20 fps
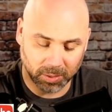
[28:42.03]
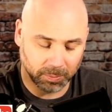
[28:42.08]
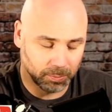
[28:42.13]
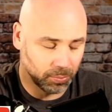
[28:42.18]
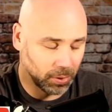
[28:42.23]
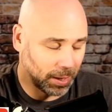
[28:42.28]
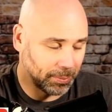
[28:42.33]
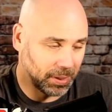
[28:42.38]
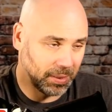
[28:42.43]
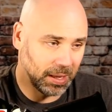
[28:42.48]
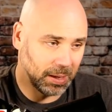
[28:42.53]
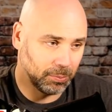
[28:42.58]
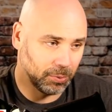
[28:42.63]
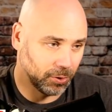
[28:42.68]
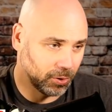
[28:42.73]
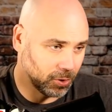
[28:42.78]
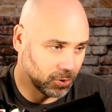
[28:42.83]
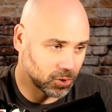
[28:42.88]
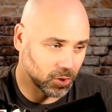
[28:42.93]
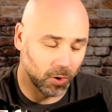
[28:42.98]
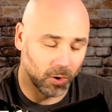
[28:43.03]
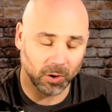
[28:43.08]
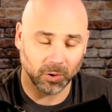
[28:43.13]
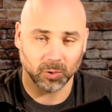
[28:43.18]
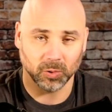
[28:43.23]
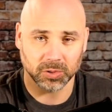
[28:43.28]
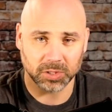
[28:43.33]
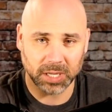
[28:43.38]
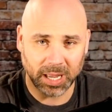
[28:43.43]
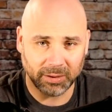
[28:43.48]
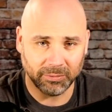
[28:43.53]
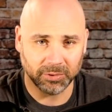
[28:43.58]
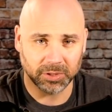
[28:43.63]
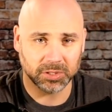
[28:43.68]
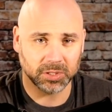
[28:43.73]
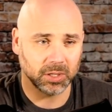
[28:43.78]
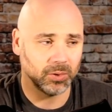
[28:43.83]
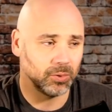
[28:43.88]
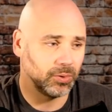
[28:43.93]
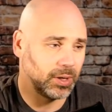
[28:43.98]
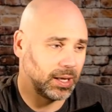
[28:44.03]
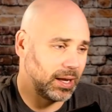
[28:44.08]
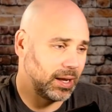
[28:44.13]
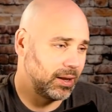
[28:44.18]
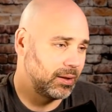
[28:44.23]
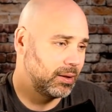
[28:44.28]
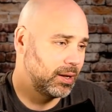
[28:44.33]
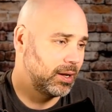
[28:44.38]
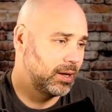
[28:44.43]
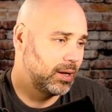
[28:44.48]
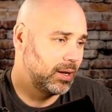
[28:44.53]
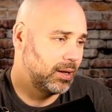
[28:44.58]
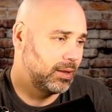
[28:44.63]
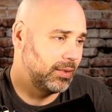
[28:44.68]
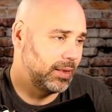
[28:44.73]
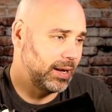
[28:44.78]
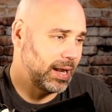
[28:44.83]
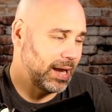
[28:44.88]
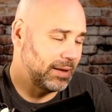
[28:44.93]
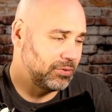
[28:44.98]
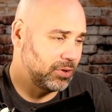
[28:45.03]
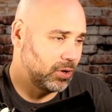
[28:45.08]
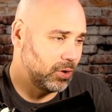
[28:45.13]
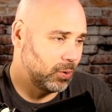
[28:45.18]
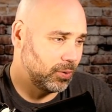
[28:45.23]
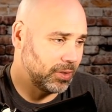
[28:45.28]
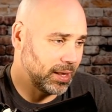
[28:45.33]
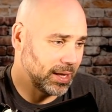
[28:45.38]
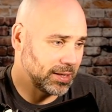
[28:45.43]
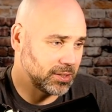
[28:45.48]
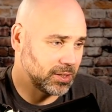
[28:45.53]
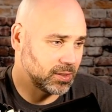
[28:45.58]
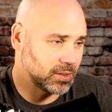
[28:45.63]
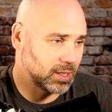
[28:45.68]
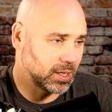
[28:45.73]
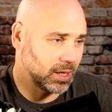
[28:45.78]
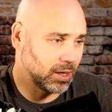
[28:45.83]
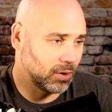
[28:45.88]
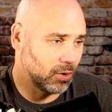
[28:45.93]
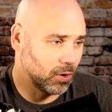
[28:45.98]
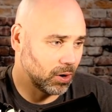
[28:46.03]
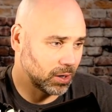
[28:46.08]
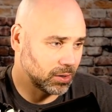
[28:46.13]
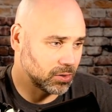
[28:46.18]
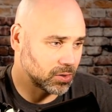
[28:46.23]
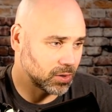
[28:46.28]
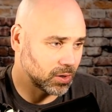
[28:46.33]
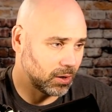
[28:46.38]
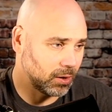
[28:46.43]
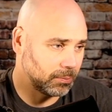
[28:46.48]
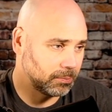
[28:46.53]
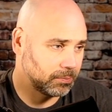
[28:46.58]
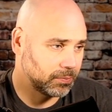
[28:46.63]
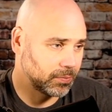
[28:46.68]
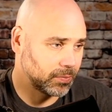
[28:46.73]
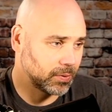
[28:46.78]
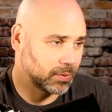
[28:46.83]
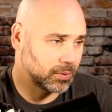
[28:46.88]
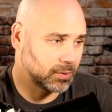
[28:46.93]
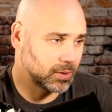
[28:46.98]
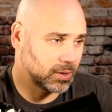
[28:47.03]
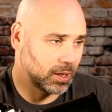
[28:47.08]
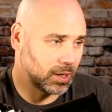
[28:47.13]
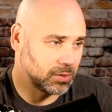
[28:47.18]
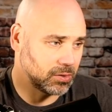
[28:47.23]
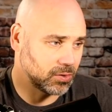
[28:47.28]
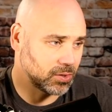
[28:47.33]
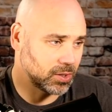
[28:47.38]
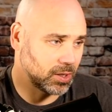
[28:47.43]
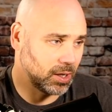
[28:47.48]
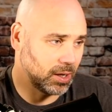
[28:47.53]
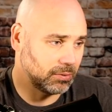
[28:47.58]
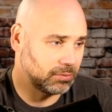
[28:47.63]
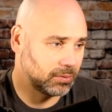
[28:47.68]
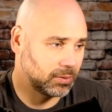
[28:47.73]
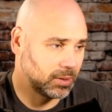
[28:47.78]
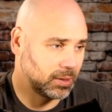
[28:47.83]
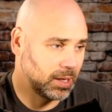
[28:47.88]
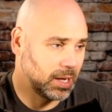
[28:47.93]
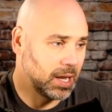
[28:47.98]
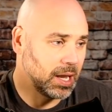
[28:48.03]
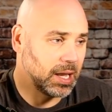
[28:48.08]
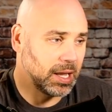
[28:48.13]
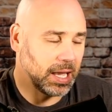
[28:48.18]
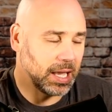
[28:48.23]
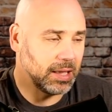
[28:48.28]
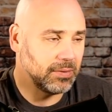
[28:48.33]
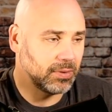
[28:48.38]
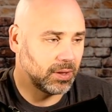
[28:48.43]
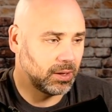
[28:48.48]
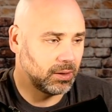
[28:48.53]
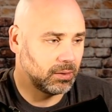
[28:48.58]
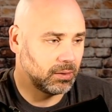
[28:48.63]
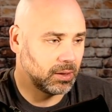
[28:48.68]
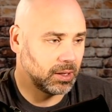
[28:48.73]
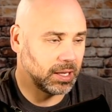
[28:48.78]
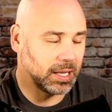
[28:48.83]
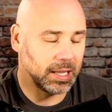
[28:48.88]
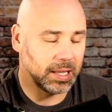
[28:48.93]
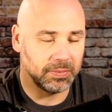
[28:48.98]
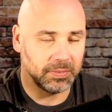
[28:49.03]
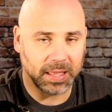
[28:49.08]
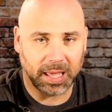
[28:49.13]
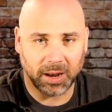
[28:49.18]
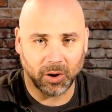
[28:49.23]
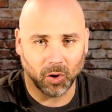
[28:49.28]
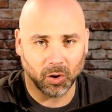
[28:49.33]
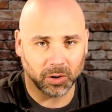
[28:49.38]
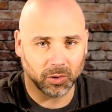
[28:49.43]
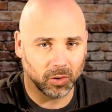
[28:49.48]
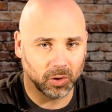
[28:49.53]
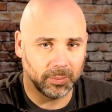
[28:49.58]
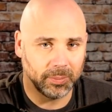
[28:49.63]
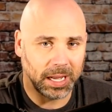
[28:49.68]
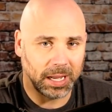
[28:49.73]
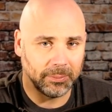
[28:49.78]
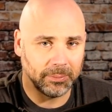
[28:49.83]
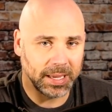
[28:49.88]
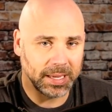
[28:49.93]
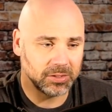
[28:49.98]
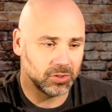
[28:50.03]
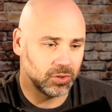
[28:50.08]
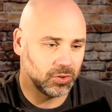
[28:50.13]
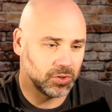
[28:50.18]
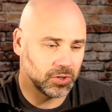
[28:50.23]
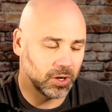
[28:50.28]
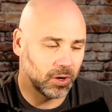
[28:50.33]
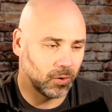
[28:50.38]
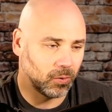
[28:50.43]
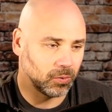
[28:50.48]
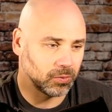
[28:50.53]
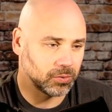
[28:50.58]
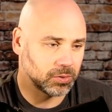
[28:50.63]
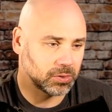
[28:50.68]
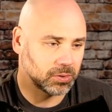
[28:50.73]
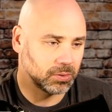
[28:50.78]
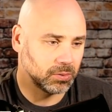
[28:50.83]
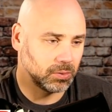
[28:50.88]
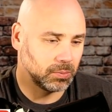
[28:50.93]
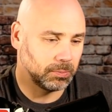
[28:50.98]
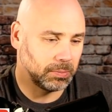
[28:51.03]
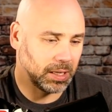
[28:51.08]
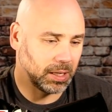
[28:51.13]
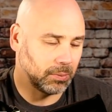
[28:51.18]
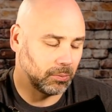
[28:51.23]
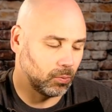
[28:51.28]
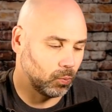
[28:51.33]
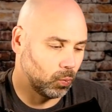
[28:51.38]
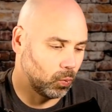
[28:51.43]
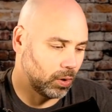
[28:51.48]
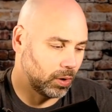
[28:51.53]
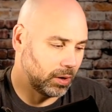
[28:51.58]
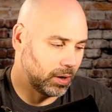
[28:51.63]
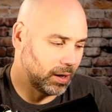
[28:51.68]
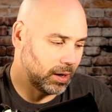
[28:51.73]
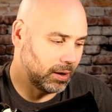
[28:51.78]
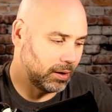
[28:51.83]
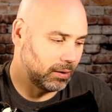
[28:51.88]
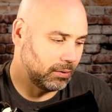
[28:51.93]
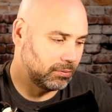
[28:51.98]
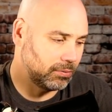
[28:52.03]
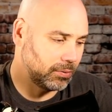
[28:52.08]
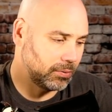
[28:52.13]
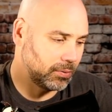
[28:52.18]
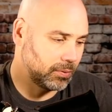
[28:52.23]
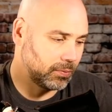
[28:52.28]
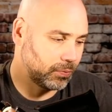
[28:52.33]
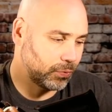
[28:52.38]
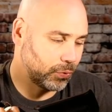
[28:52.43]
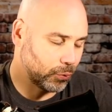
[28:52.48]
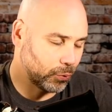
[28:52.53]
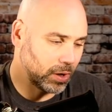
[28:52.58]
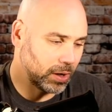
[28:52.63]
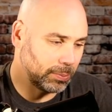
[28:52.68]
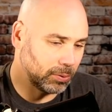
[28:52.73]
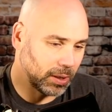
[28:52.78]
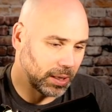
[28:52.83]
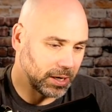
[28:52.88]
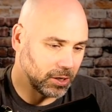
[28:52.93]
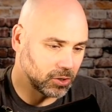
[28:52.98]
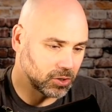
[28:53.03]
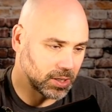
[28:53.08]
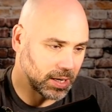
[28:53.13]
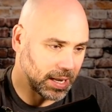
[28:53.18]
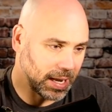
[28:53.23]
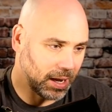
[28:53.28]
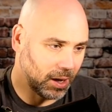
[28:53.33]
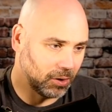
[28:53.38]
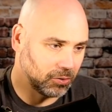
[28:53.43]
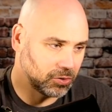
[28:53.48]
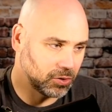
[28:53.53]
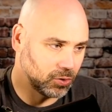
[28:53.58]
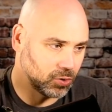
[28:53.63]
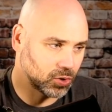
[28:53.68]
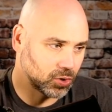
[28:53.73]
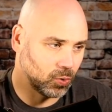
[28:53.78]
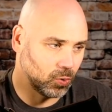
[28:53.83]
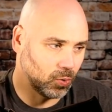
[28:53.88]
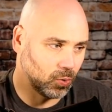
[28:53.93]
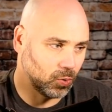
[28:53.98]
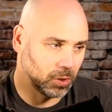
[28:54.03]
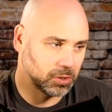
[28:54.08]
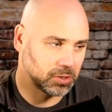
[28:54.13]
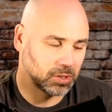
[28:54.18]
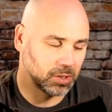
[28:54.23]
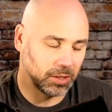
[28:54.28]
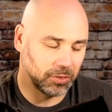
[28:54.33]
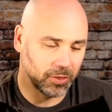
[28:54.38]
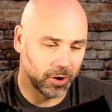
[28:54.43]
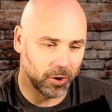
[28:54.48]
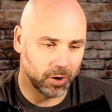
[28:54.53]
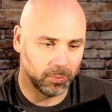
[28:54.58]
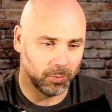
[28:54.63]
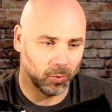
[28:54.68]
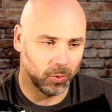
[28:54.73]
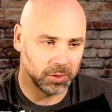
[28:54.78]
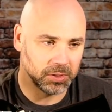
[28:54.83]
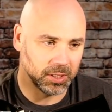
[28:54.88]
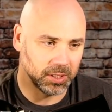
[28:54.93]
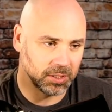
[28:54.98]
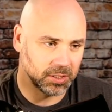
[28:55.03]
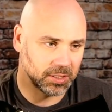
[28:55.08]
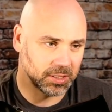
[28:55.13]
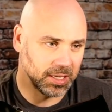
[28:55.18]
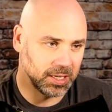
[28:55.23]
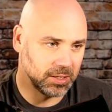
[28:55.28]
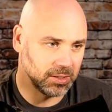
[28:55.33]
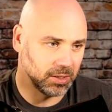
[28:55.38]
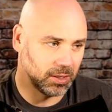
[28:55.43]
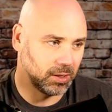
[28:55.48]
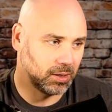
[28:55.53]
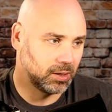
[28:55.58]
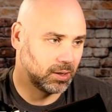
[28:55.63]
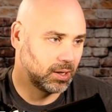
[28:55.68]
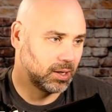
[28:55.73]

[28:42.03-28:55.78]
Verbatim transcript: I mean, they produce articles every single day that have to do with SEC and Arkansas. Tons of stuff. Even that article about Mason Jones being one of 3 players now to score 30 points in a season